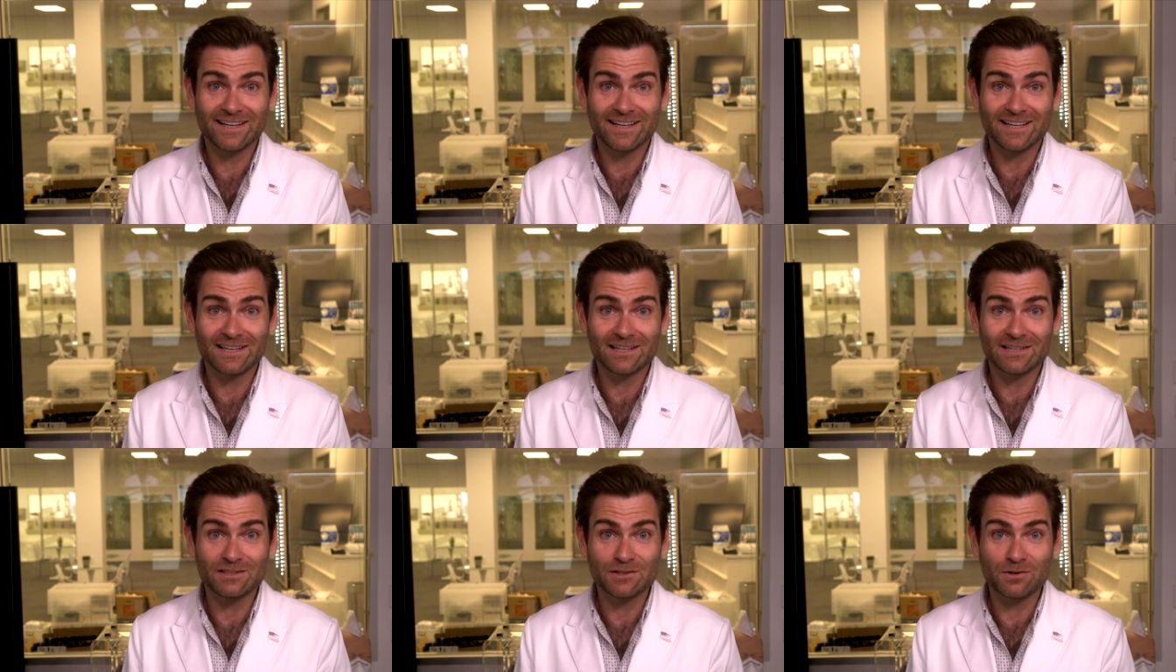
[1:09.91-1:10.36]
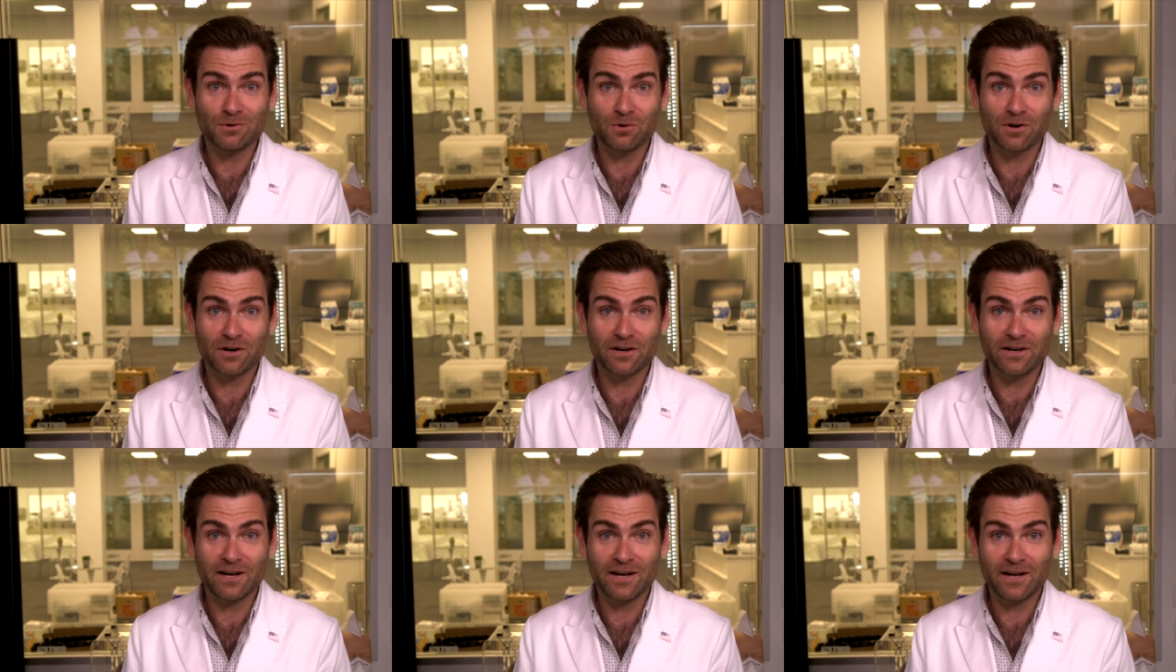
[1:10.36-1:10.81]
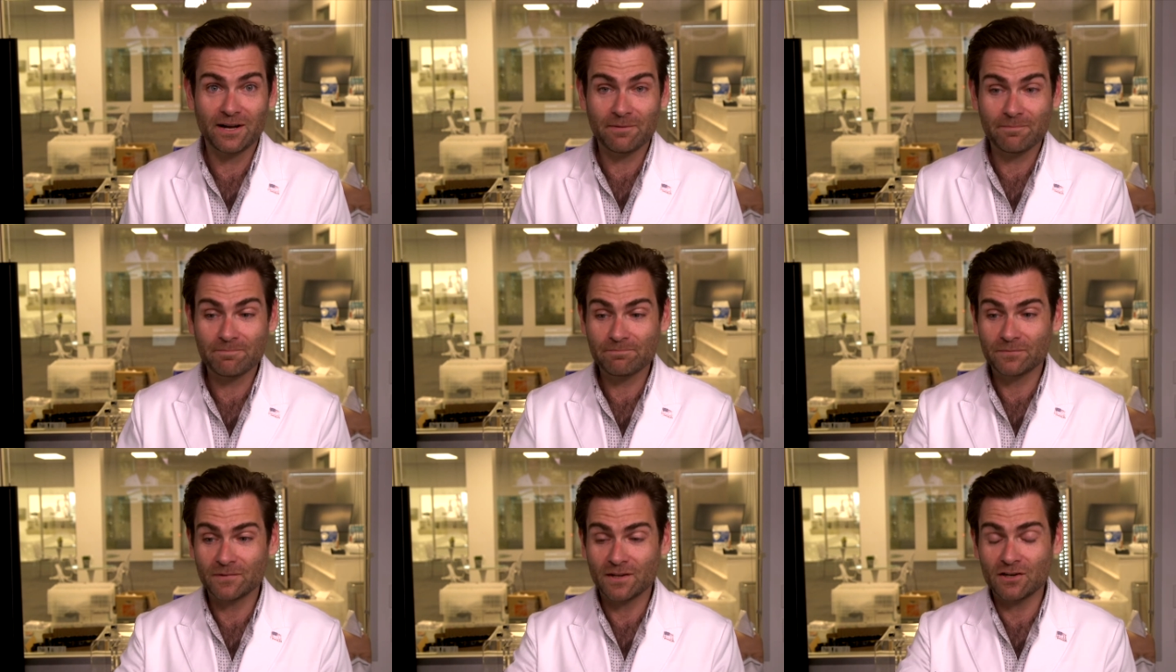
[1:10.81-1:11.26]
in your uh,
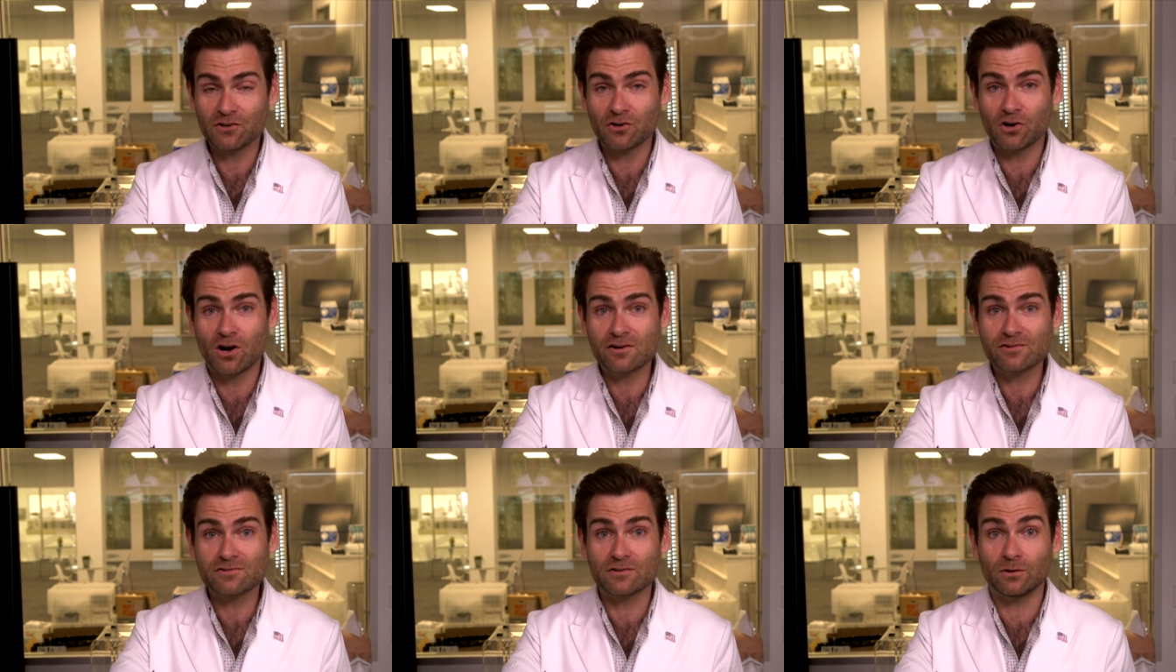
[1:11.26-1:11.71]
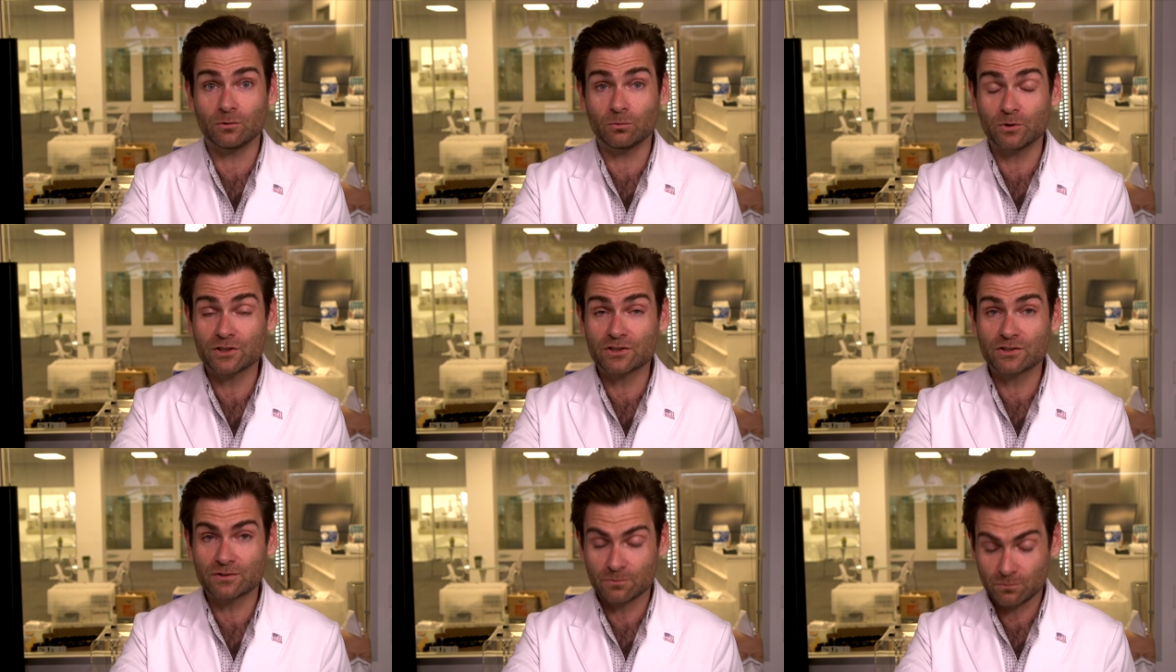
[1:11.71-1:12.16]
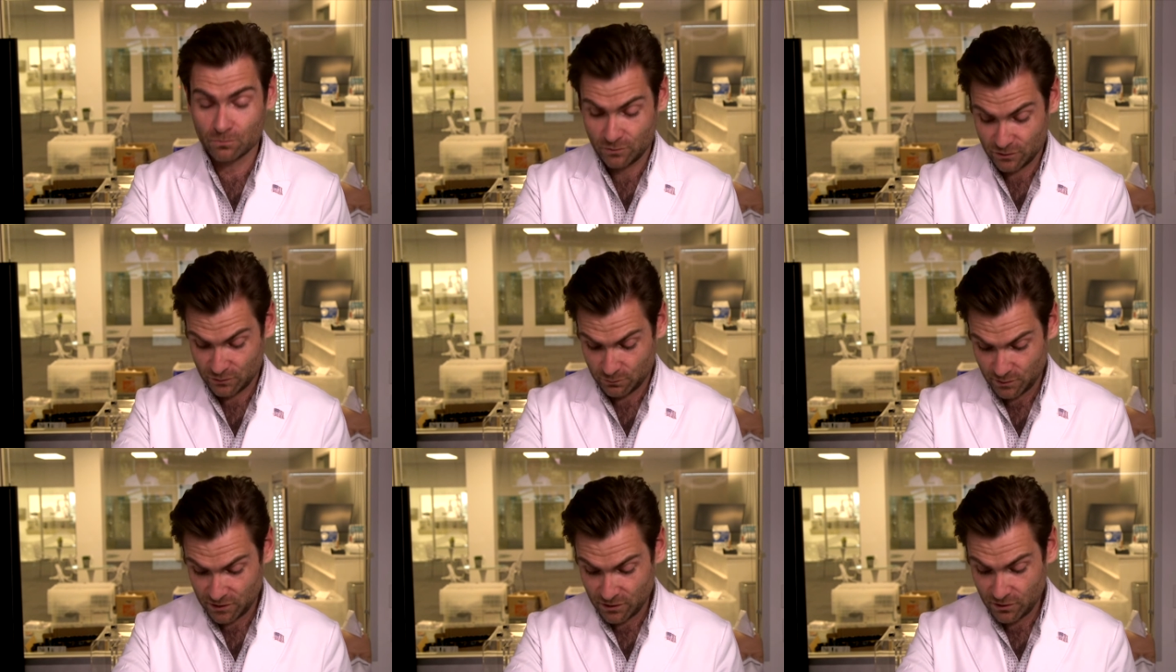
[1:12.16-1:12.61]
in your arsenal, which
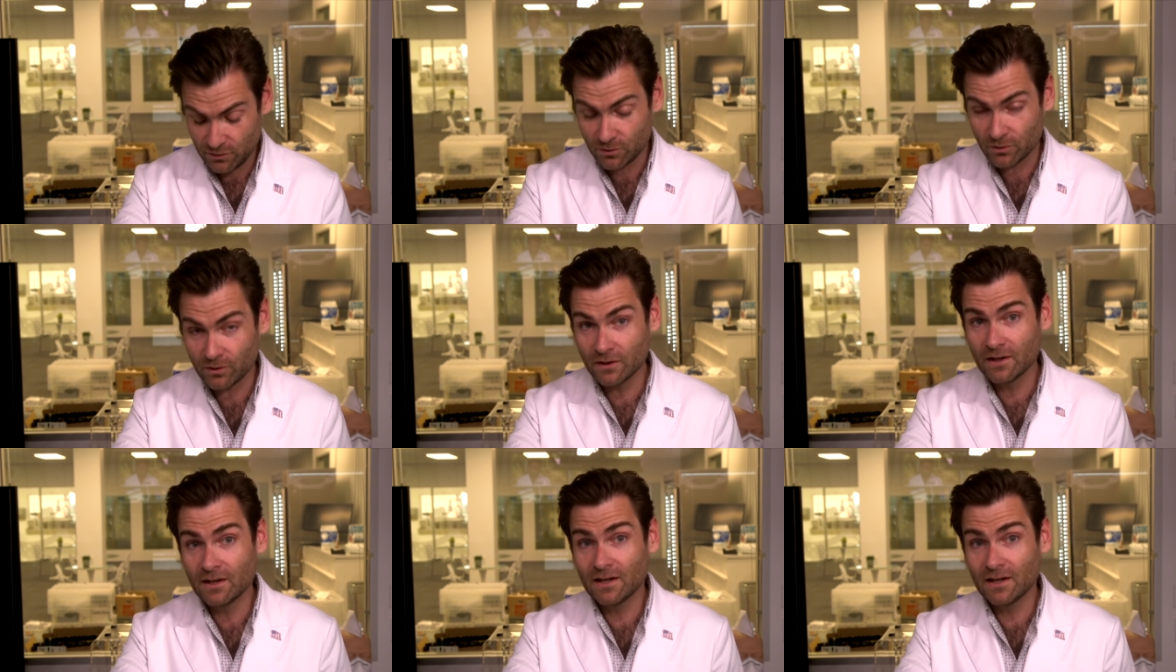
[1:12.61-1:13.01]
which we do.